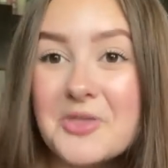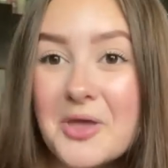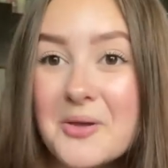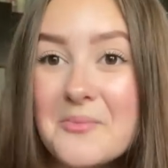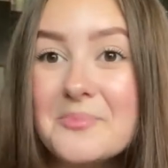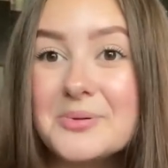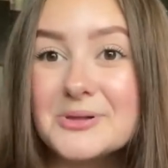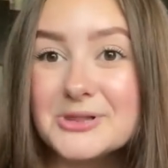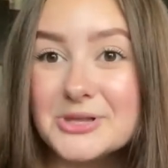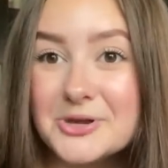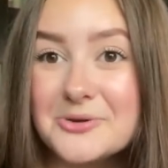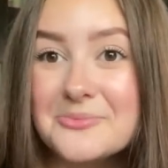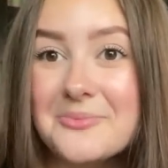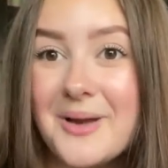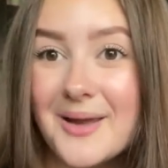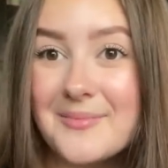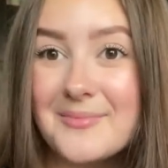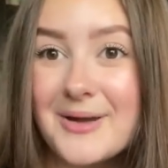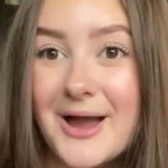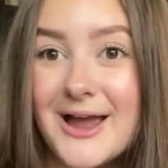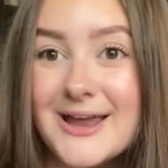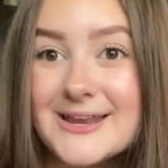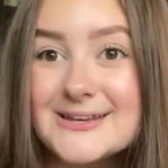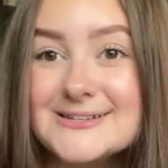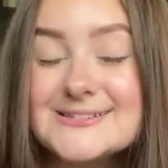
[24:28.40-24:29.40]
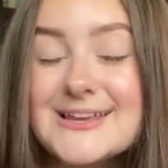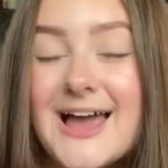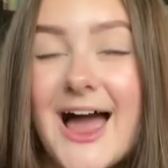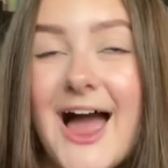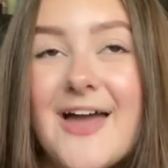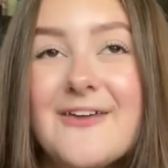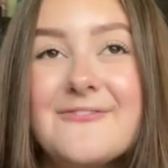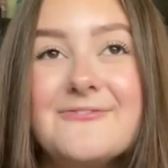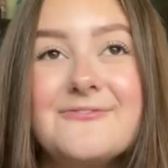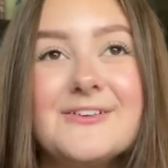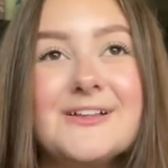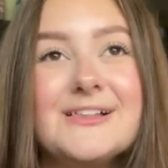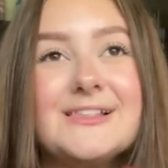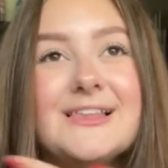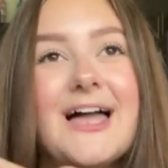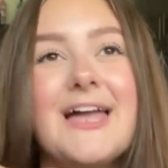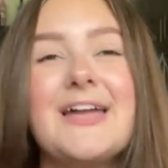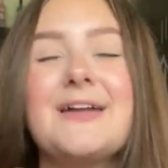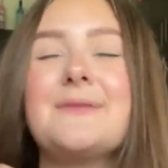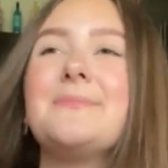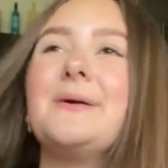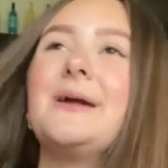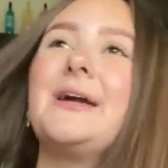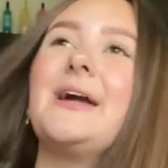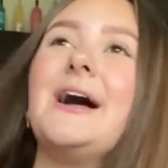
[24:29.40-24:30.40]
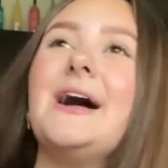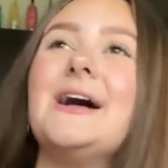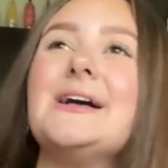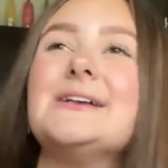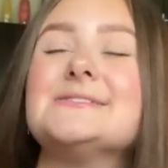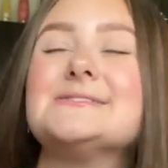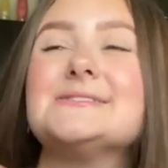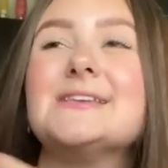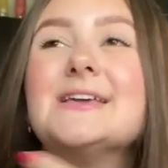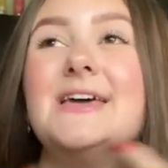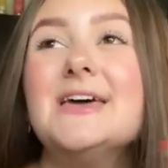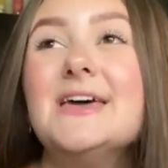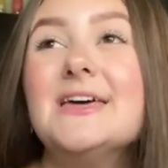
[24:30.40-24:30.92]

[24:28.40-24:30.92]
blew my mind. I feel like because